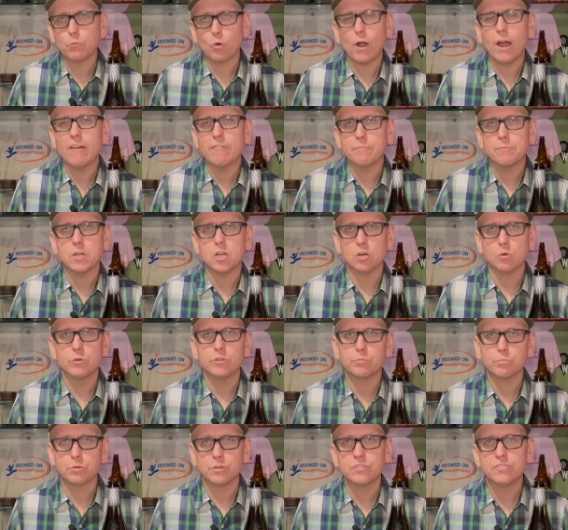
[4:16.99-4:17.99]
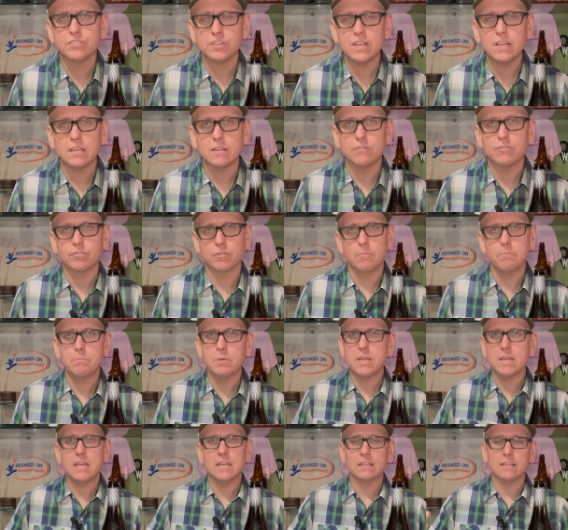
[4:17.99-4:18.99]
craft beer was perceived from
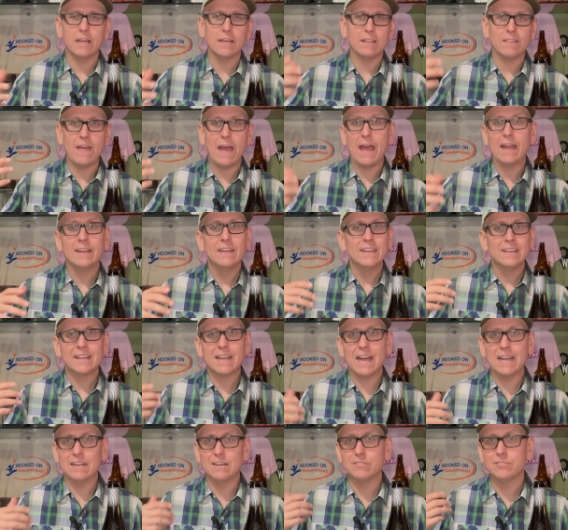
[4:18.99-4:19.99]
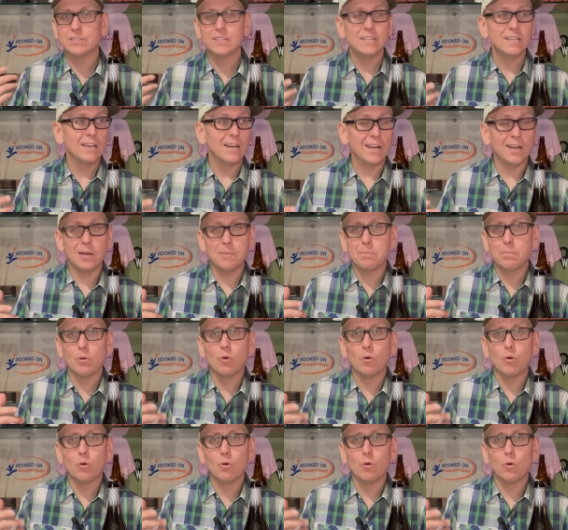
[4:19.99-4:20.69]
being like that kind of uh,